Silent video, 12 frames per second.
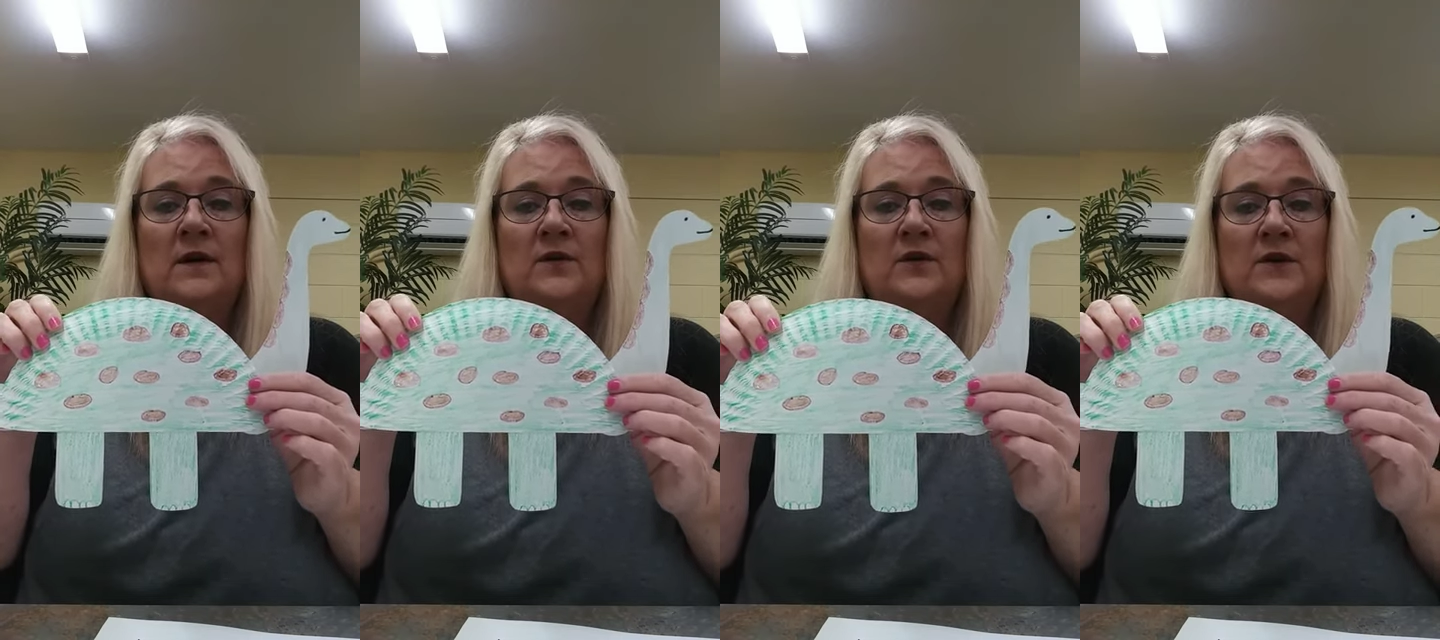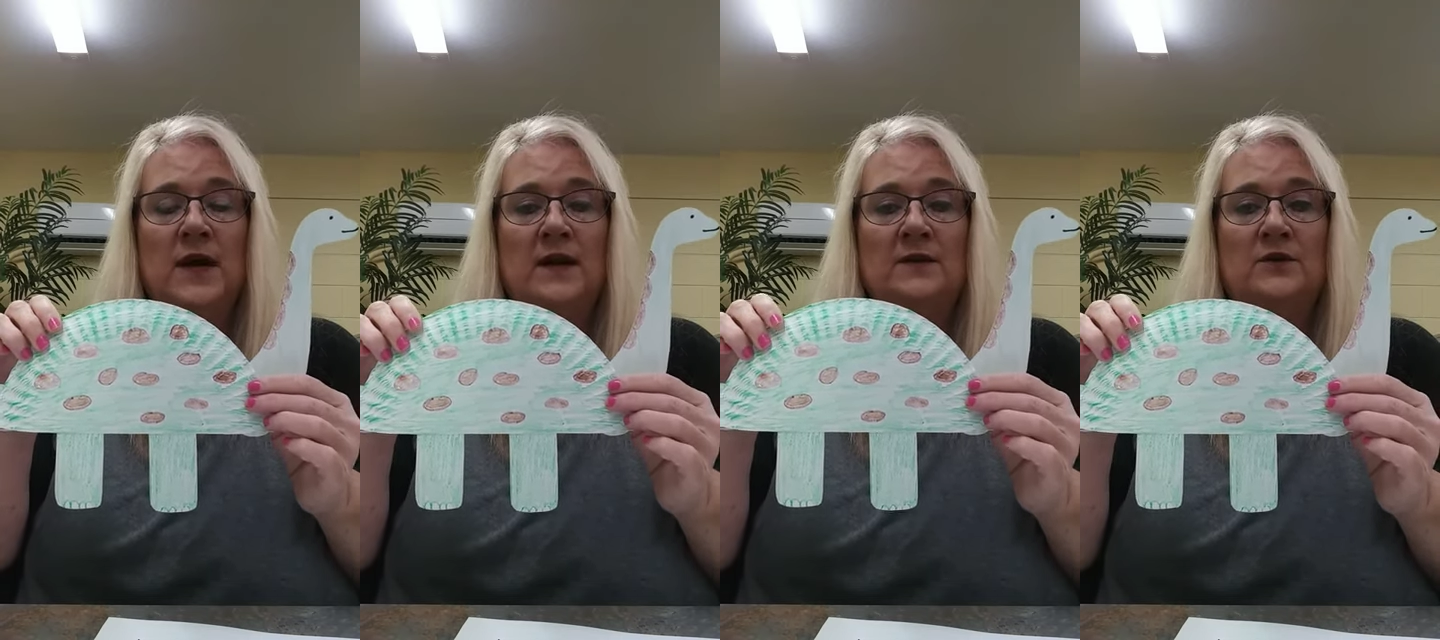of
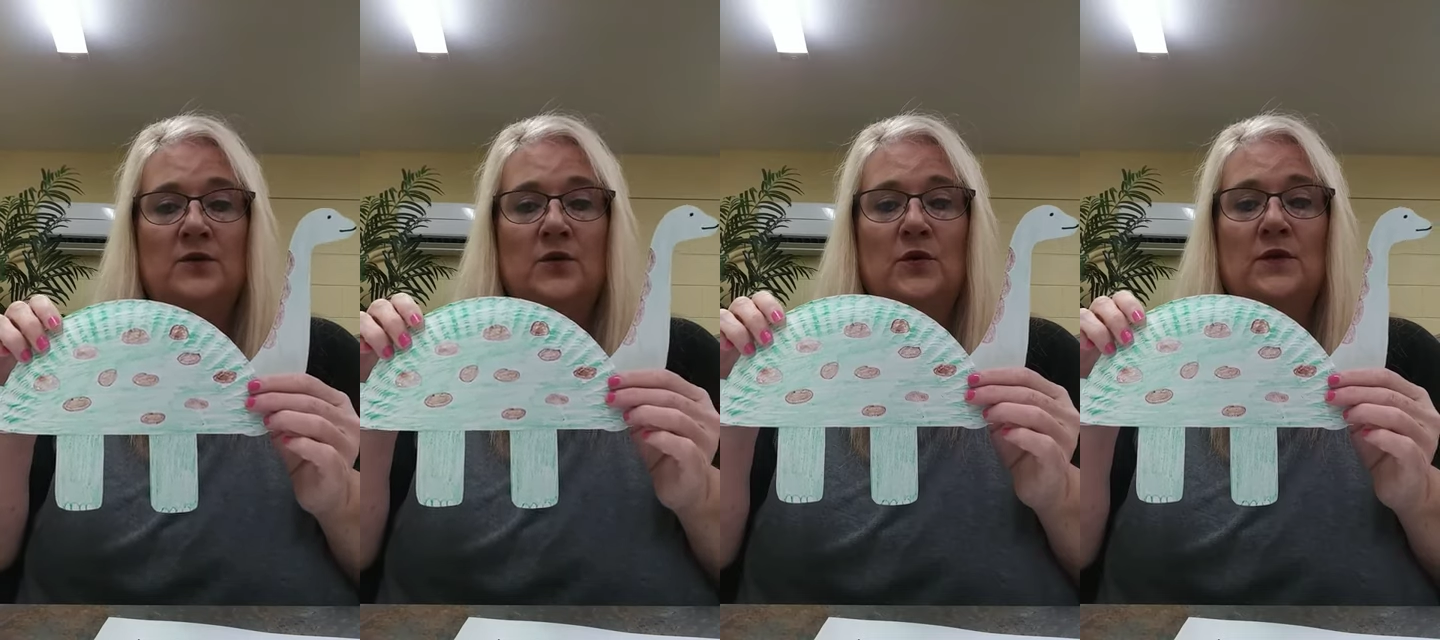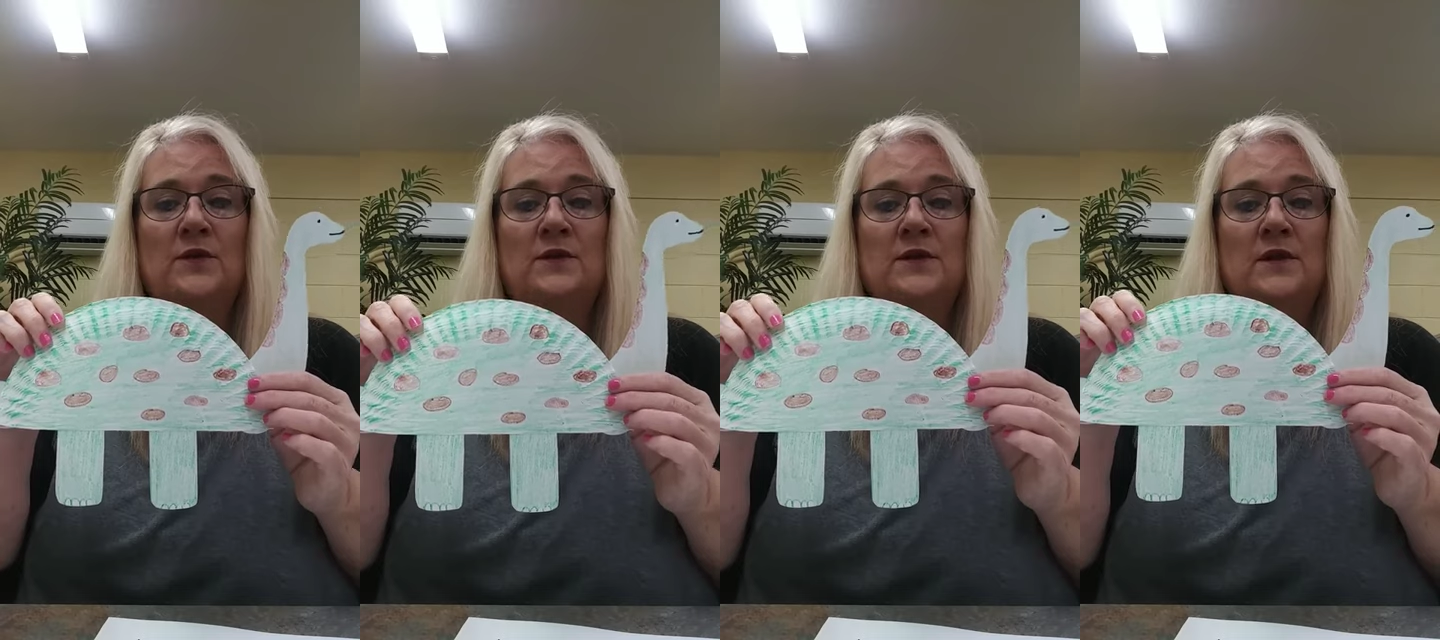your
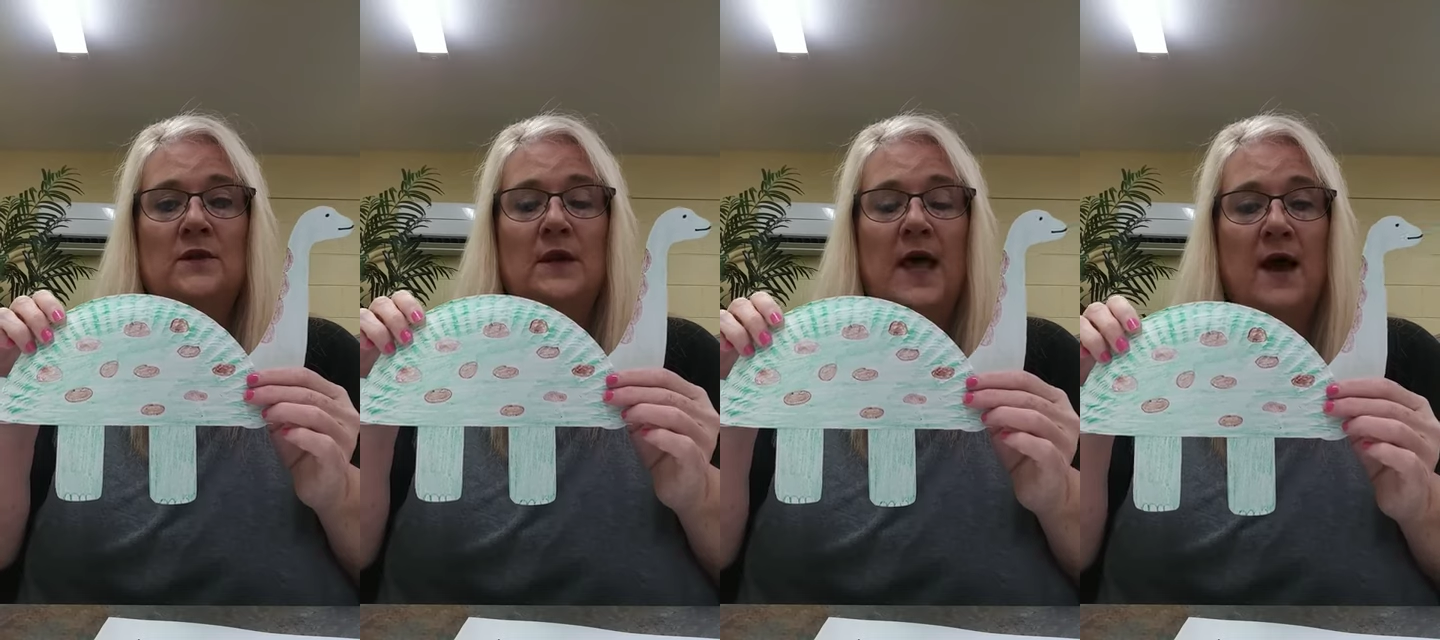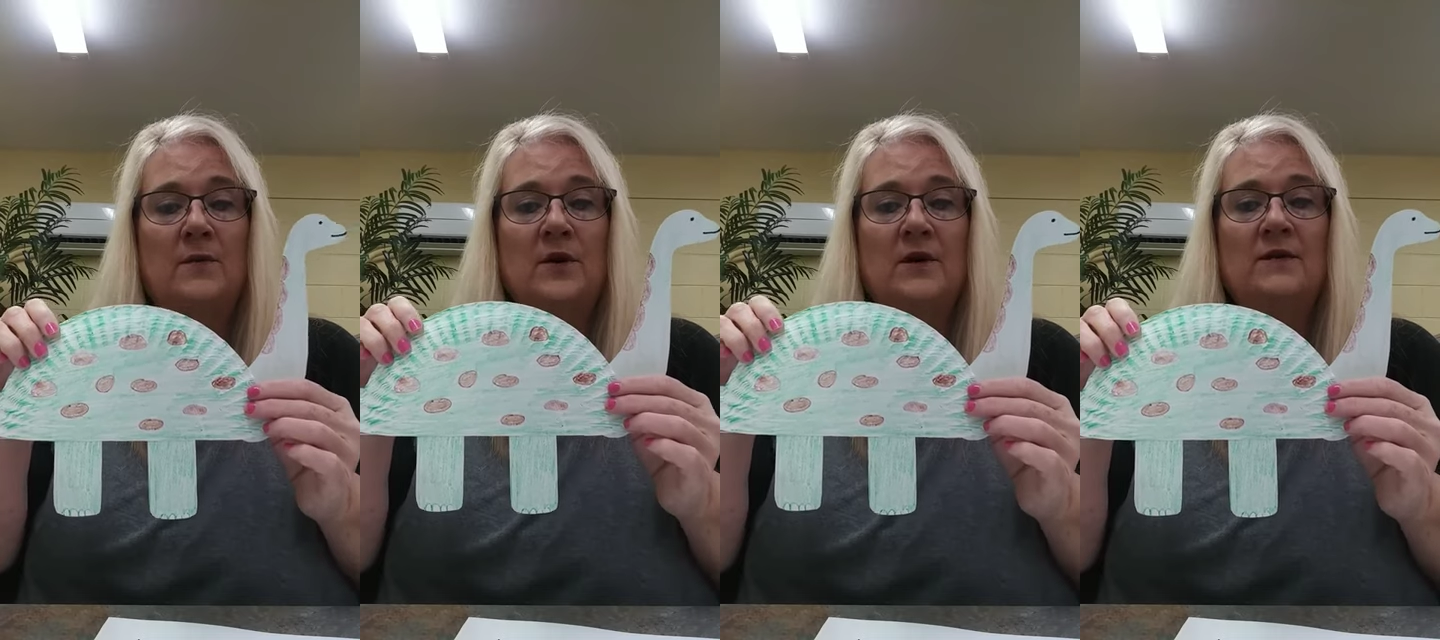dinosaur to the
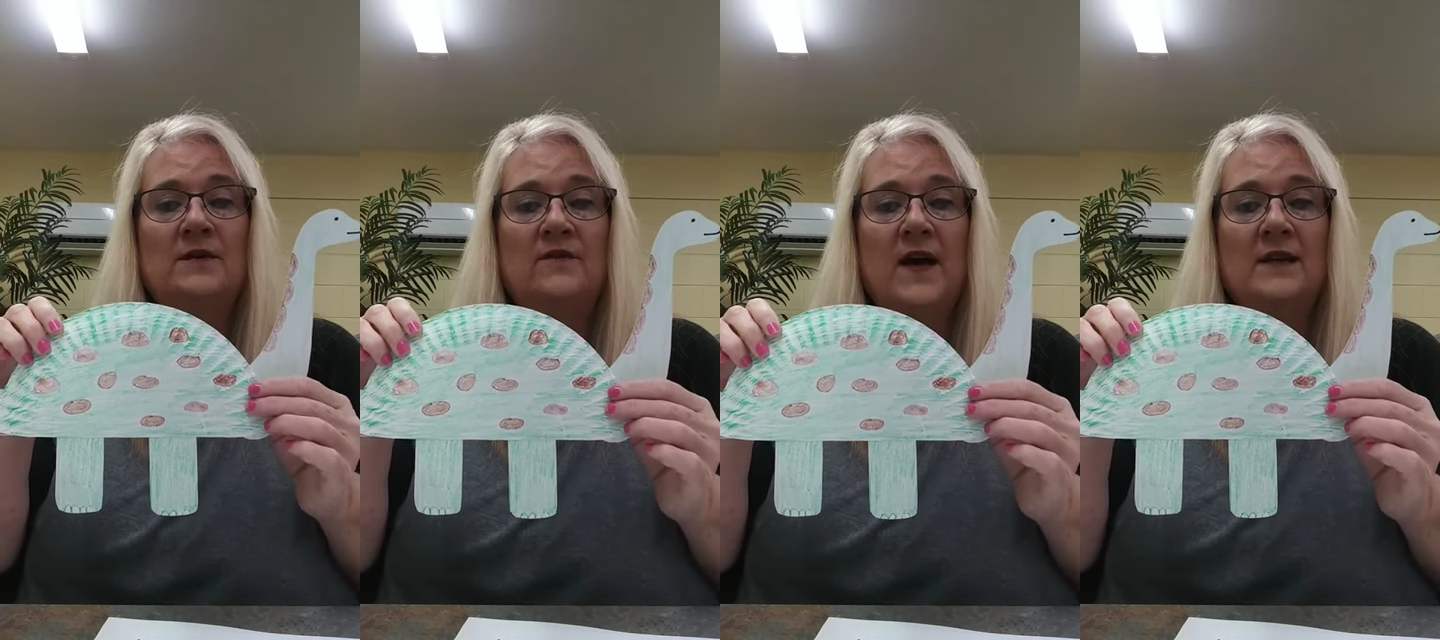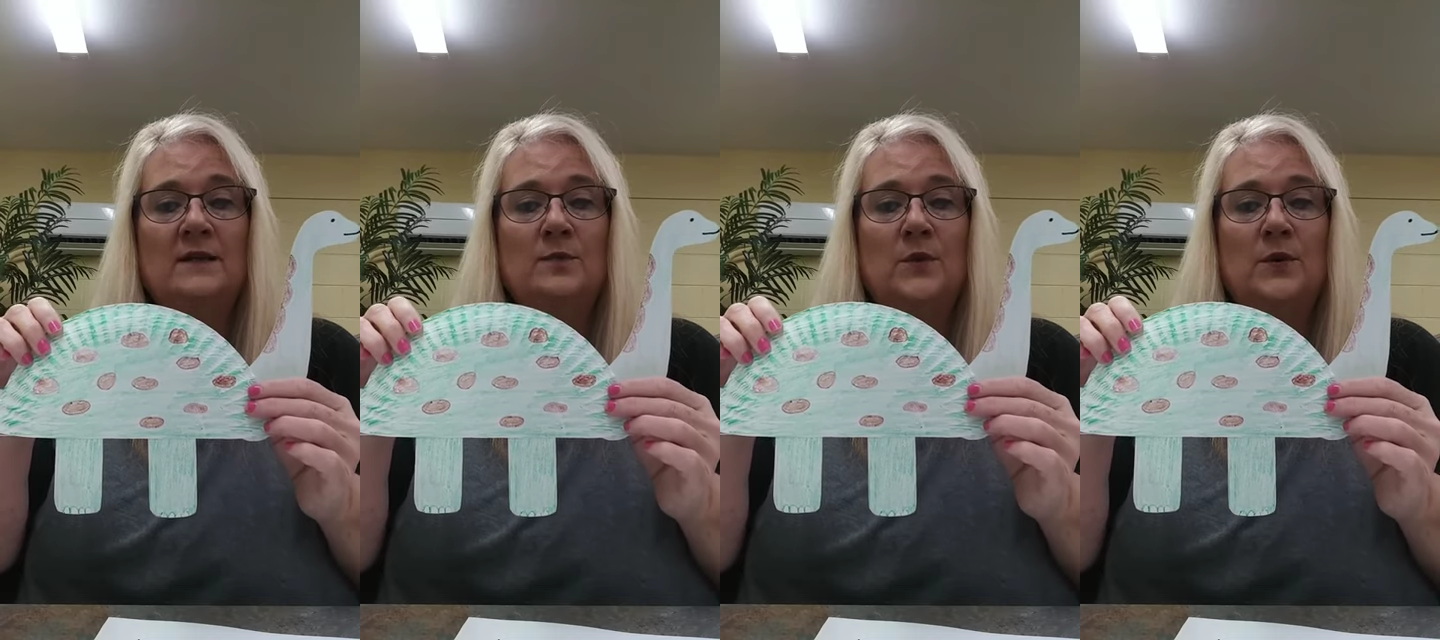library's
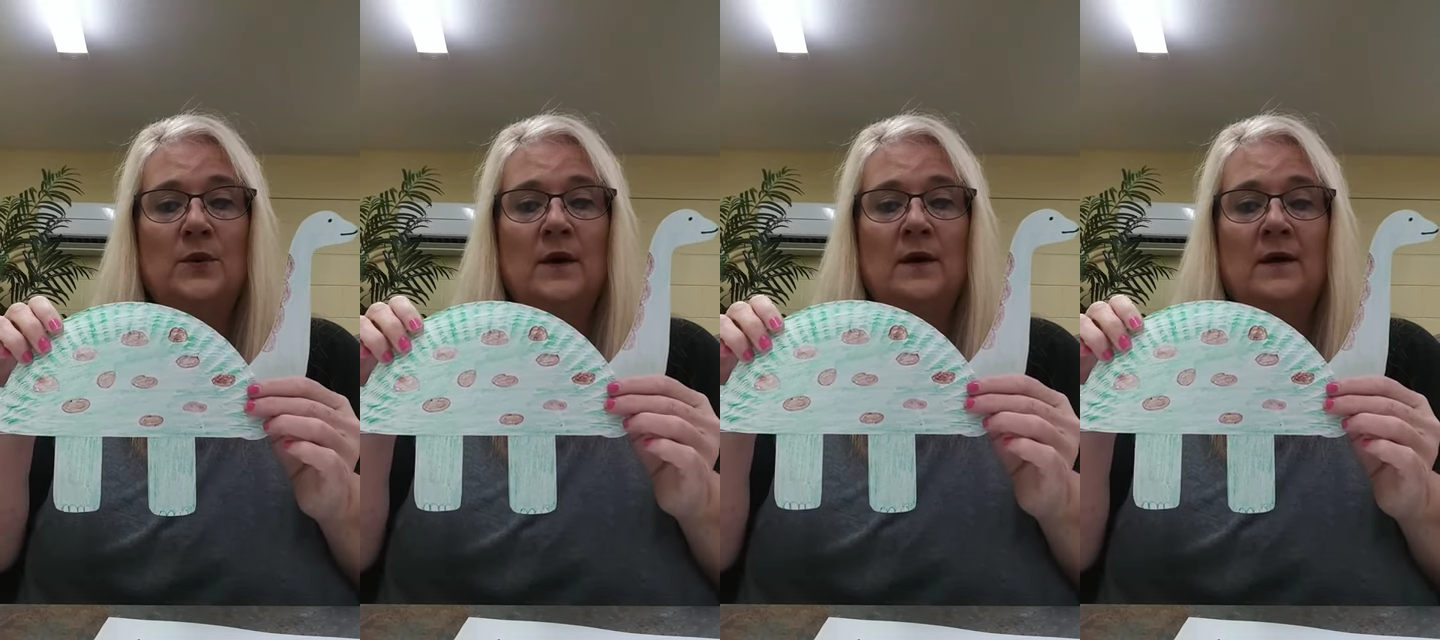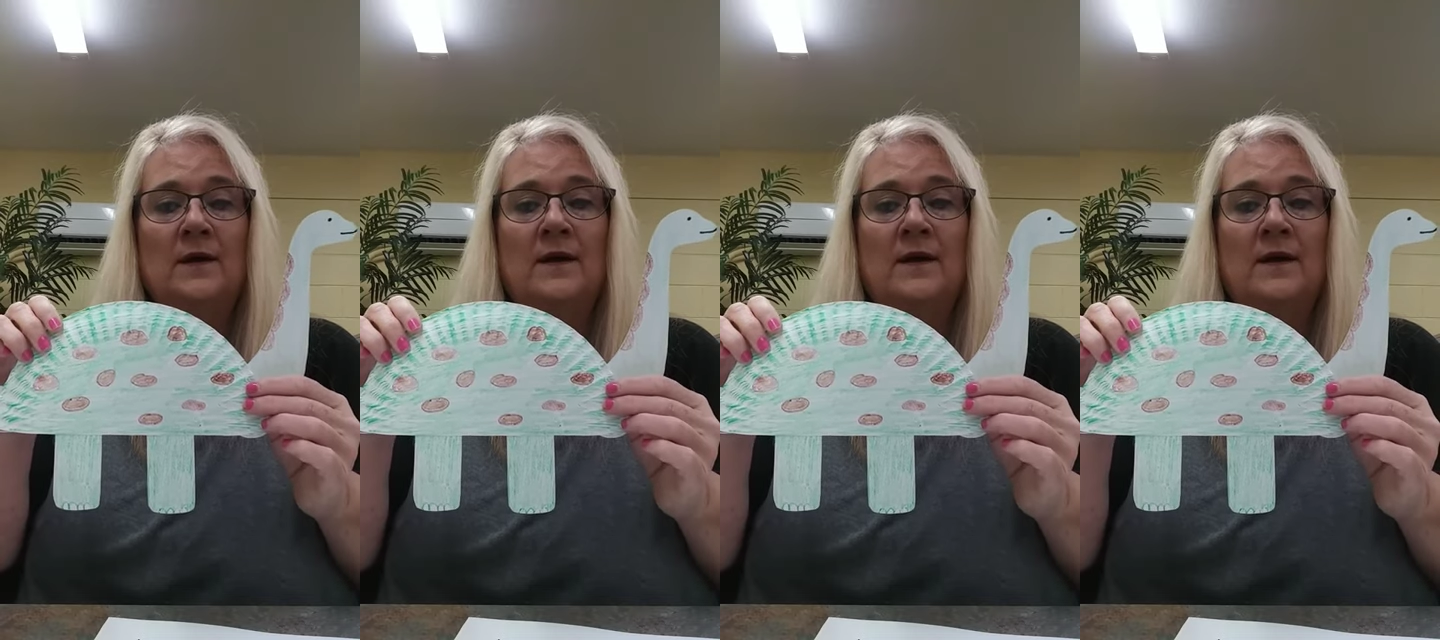Facebook.